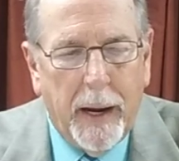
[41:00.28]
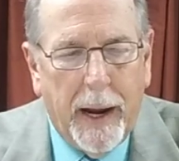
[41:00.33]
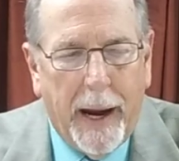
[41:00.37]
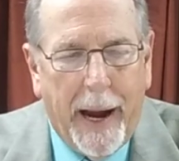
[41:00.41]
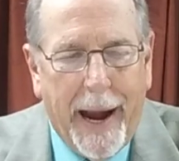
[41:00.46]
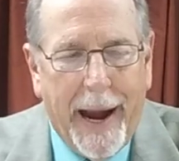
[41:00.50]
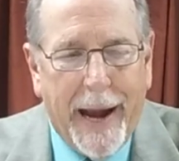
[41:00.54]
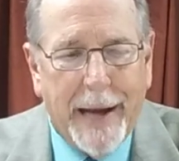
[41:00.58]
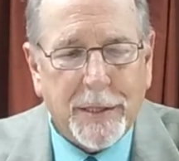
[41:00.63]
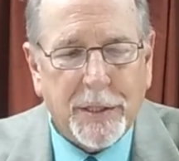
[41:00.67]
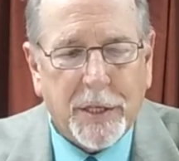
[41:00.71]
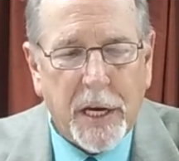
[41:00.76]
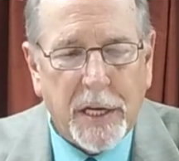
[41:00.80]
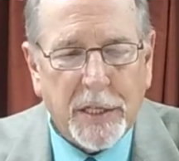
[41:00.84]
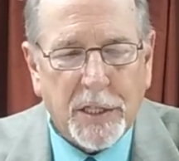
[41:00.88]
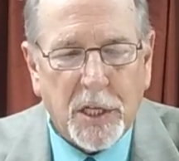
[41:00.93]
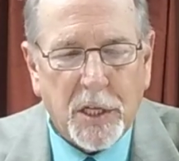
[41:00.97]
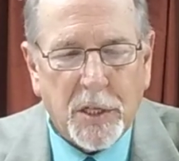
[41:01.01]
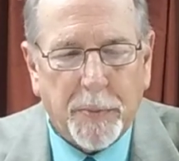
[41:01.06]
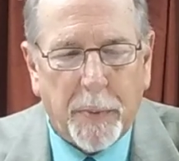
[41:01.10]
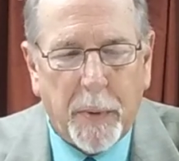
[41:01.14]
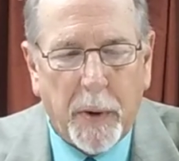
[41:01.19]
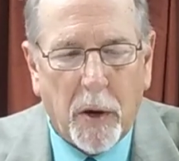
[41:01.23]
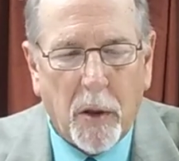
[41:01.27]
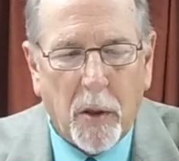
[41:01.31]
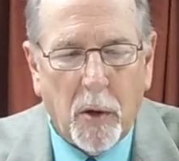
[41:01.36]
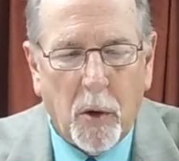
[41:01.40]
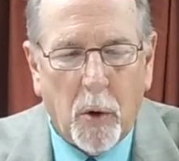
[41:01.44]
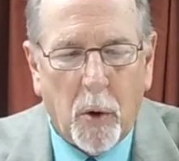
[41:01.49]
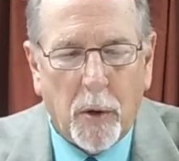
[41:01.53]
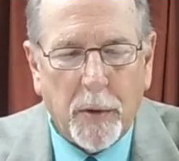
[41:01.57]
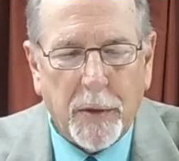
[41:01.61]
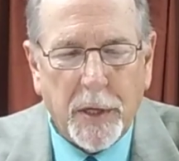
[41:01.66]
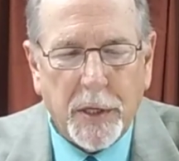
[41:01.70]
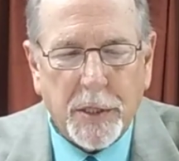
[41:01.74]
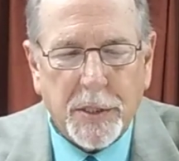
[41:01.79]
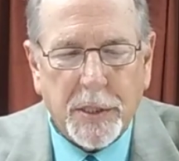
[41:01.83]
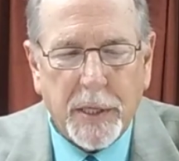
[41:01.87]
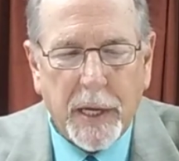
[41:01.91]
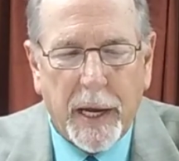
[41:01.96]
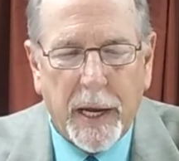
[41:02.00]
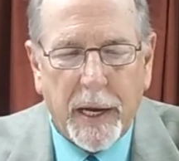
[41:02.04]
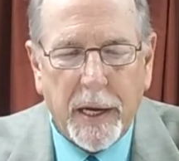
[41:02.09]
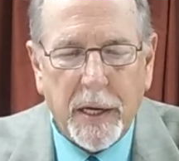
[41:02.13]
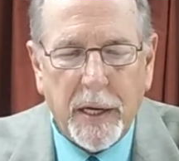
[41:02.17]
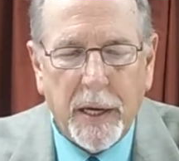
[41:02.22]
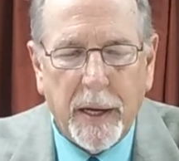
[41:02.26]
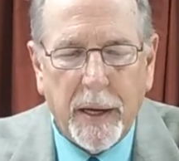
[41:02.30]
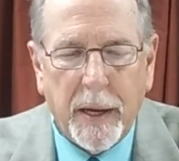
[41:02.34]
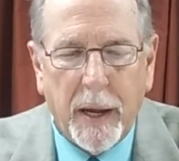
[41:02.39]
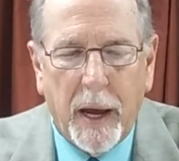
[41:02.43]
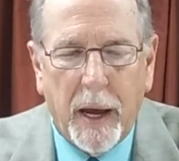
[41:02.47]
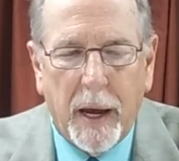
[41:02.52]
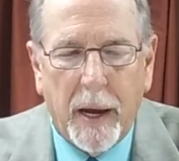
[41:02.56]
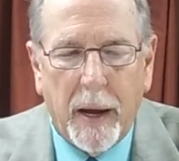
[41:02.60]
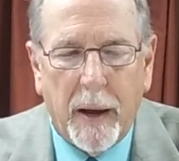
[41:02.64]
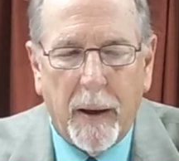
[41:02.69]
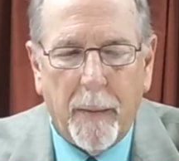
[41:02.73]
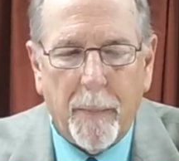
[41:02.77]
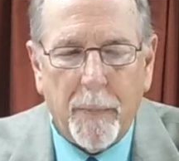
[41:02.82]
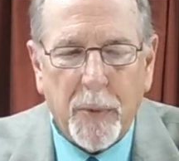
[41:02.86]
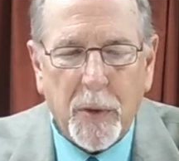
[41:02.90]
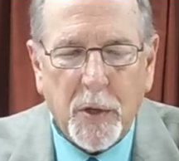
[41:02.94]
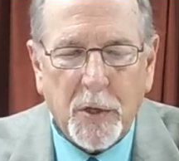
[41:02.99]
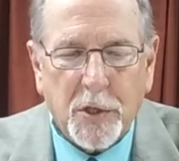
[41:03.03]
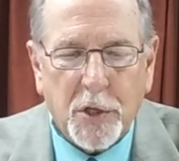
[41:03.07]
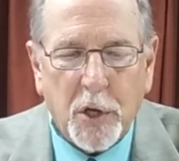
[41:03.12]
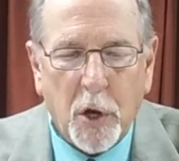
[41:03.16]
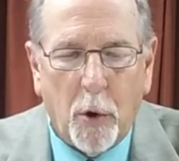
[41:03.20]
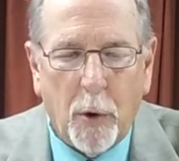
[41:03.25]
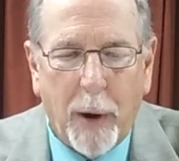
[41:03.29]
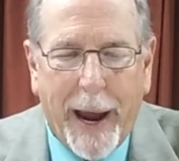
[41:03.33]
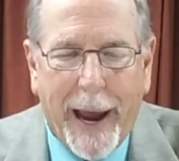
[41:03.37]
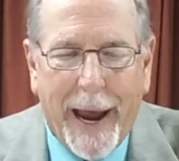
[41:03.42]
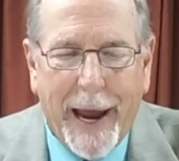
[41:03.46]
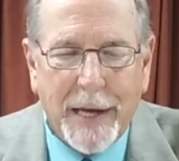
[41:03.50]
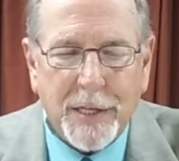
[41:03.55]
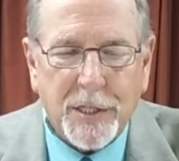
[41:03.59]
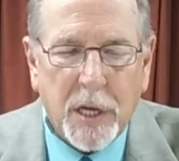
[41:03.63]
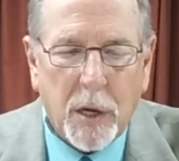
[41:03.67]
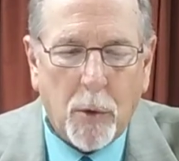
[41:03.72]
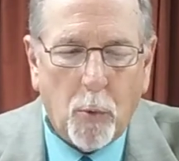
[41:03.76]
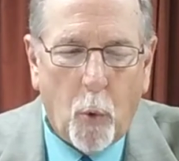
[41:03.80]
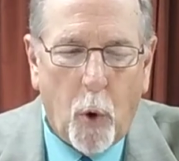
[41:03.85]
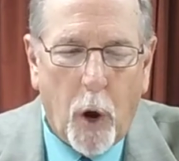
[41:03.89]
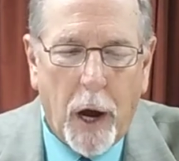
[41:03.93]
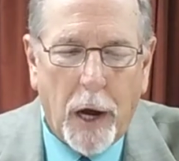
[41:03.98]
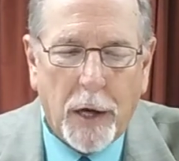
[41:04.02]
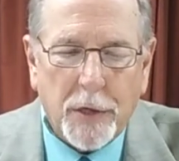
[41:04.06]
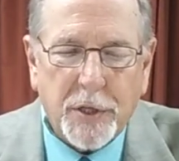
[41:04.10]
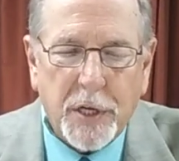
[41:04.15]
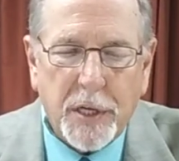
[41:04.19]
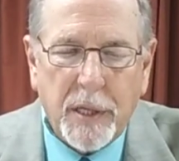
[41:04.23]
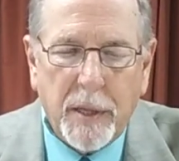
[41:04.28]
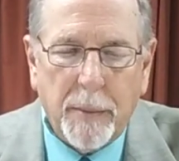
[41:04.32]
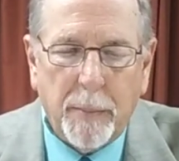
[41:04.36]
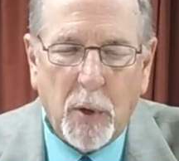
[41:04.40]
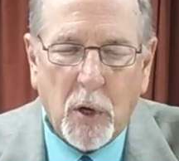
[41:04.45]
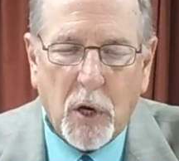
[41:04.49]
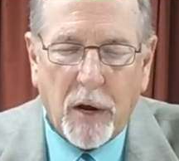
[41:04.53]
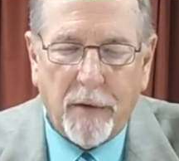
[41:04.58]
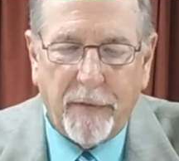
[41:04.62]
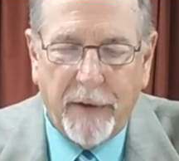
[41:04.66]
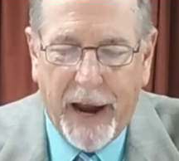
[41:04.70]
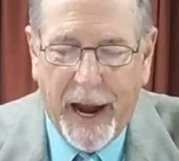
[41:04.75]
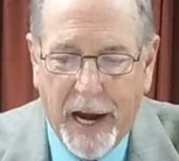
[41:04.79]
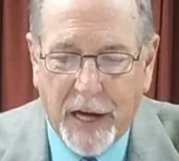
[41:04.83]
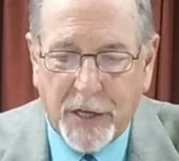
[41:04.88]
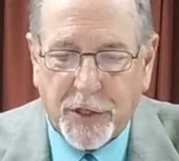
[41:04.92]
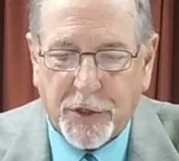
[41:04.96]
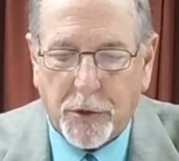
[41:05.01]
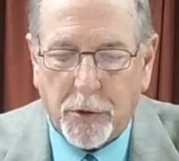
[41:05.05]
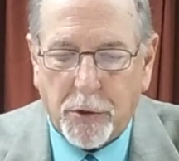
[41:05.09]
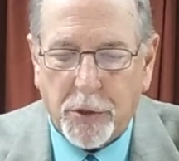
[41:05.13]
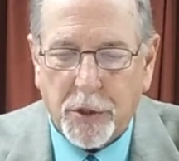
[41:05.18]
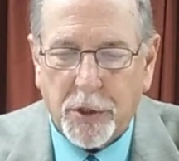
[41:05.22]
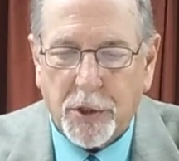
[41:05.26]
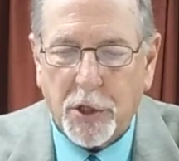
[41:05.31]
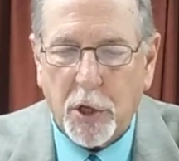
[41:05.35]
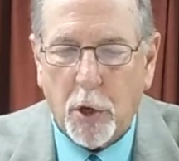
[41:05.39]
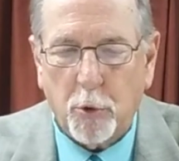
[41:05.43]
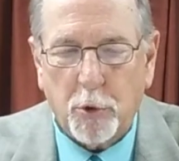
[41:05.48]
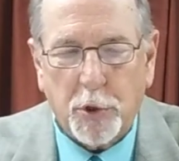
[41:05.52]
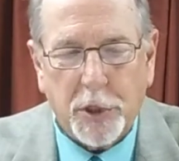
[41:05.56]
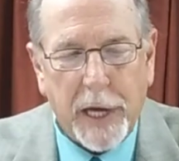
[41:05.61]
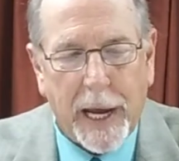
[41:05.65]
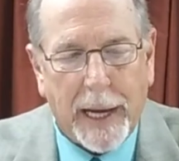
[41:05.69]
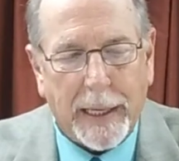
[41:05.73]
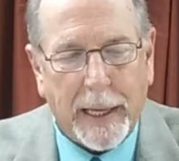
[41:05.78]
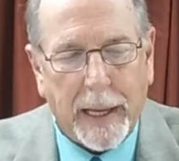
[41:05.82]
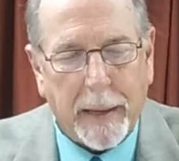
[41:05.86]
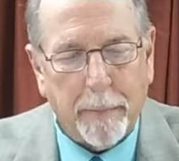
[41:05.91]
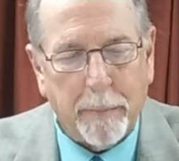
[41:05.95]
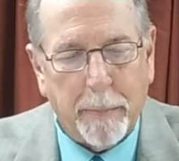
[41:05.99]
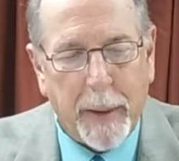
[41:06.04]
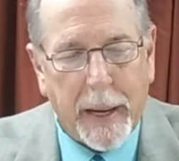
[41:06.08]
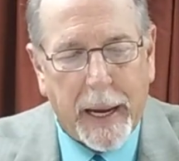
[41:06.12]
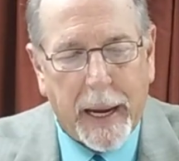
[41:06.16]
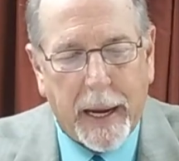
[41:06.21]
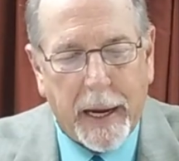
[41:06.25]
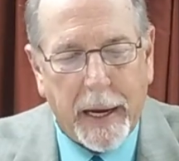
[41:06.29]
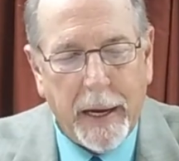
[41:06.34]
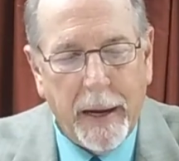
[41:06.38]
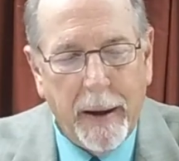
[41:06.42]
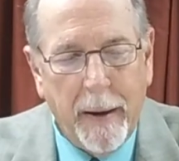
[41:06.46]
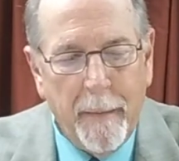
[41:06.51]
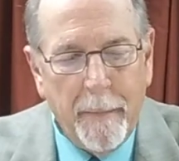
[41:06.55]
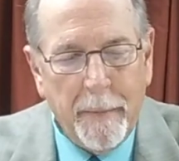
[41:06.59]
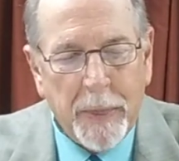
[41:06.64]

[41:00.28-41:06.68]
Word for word: the high and says the Spirit of the Lord this day, uh, so as it was in the book of Esther, so shall it be.